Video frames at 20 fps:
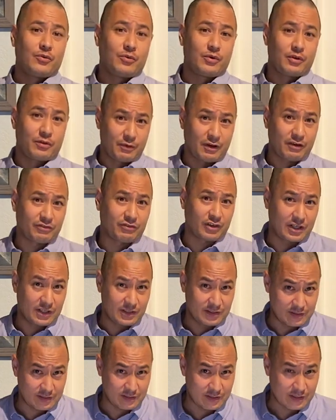with my
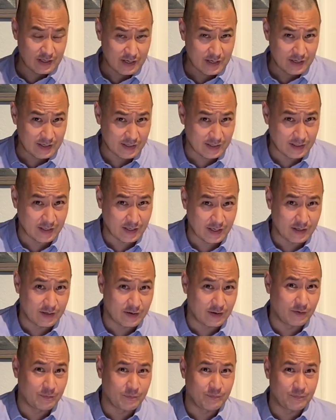friends
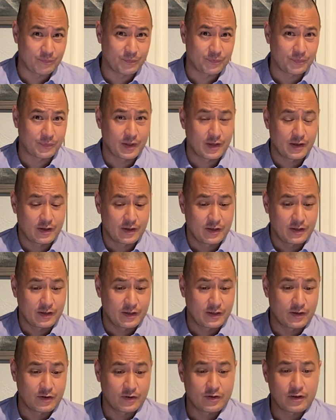again.
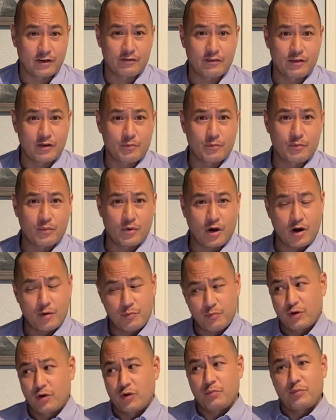You know, give them
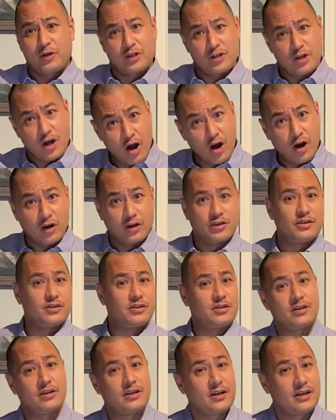appropriate
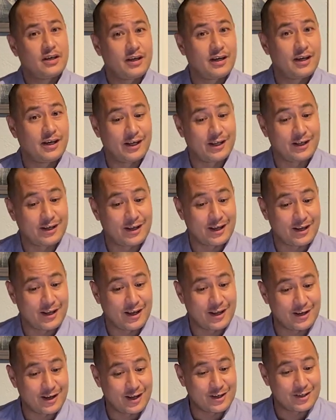hugs and
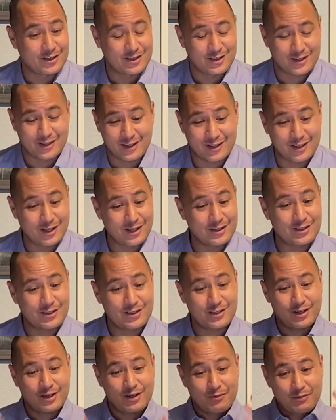
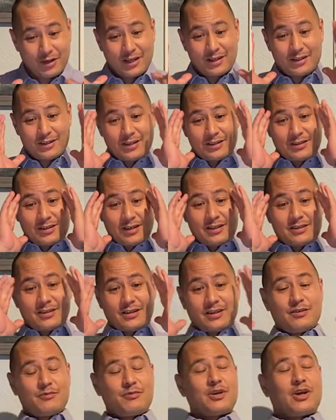it's
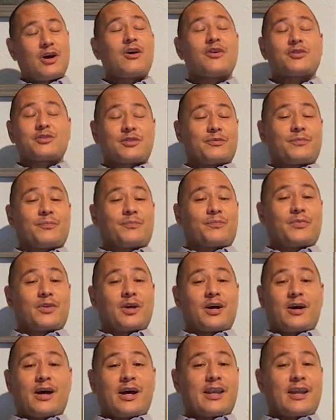gonna be awesome.
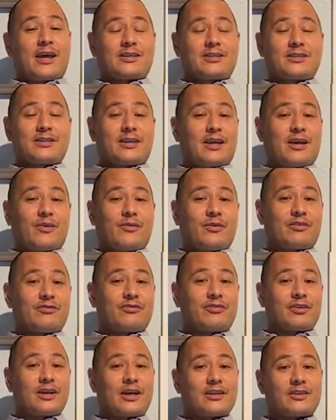And I just can't
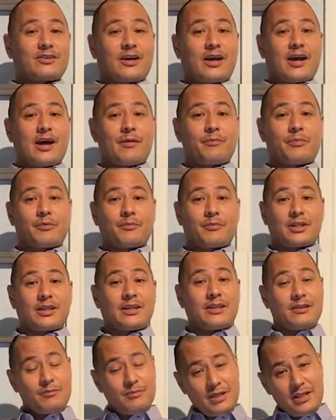wait for that to happen. But
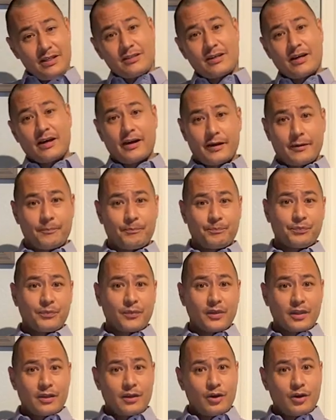in the meantime,